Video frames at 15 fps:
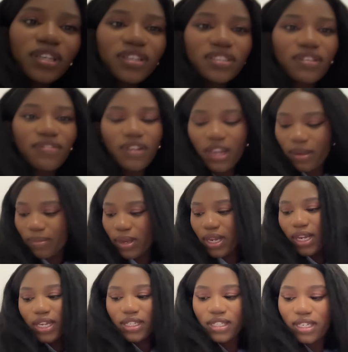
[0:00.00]
because i feel like my
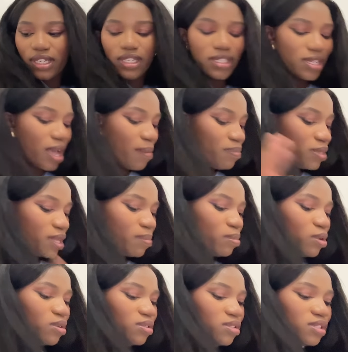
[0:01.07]
lighting is up there
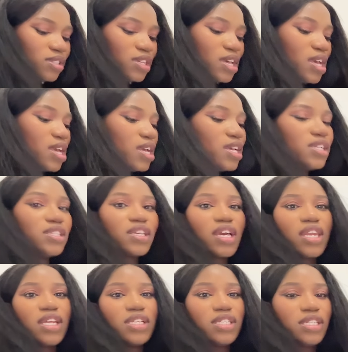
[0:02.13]
because it's
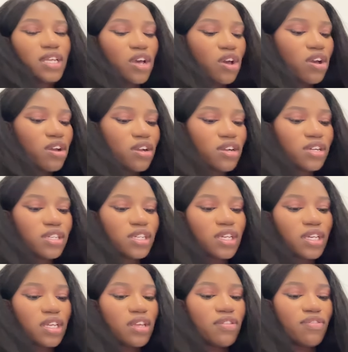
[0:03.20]
kind of dark
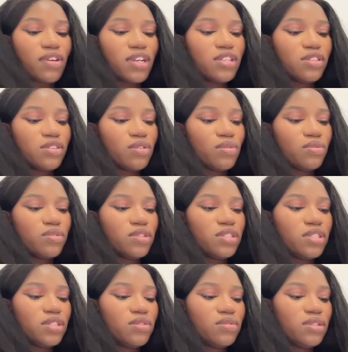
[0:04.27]
if i don't
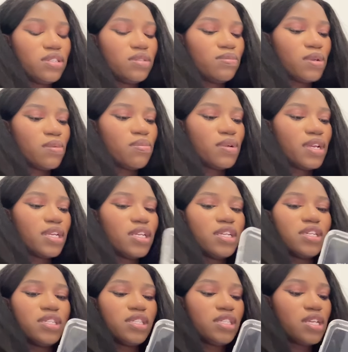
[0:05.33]
increase my
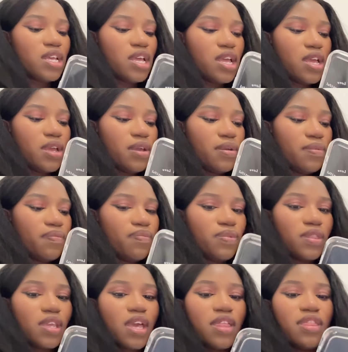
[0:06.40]
brightness
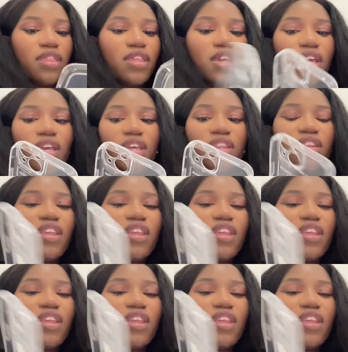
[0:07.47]
and then